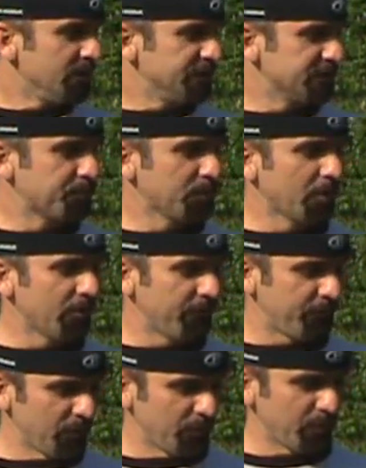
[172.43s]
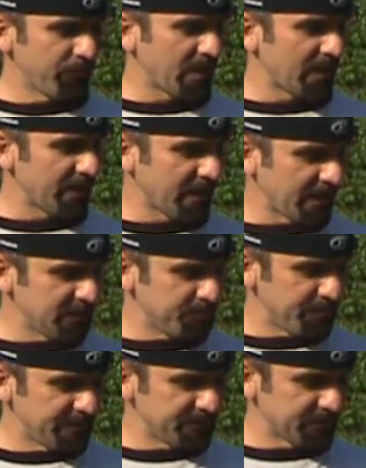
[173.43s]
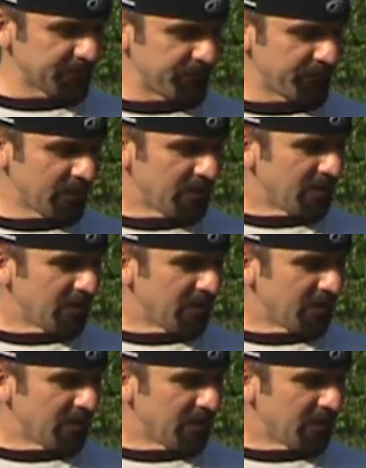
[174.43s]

Just below the foot, we've got a nice piece of